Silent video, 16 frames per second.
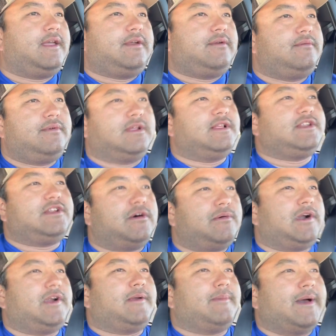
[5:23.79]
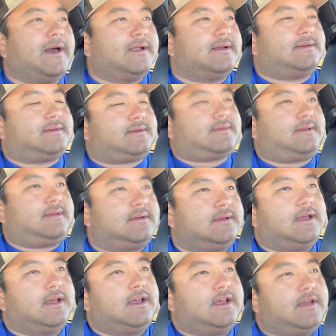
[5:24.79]
Really don't worry about it.
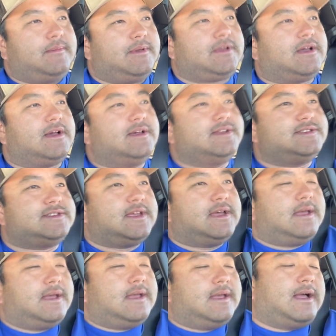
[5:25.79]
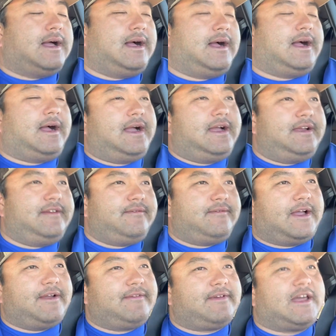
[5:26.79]
Because
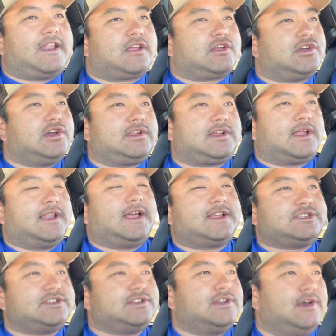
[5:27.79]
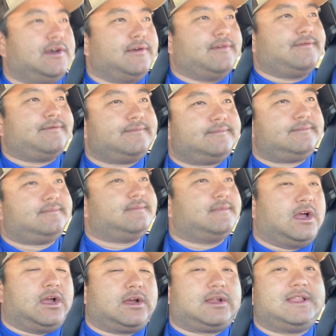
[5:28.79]
I've got a good collection of
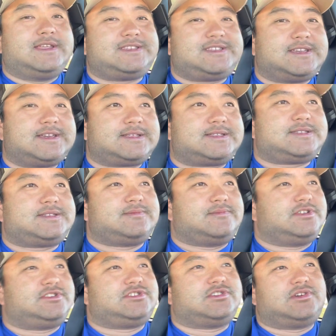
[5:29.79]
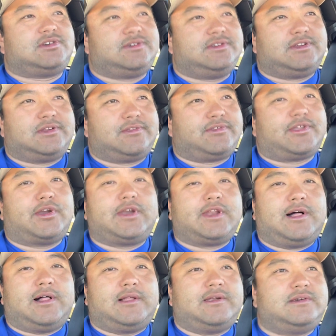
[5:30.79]
ugly sticks, which are, you know,
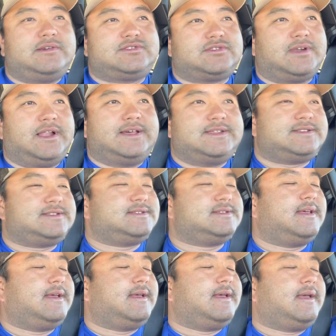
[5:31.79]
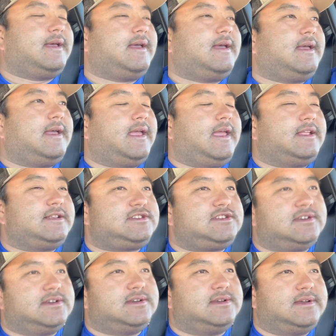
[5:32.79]
$30 or less,
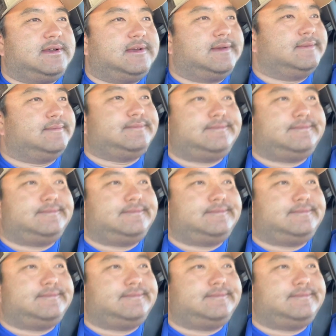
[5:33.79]
to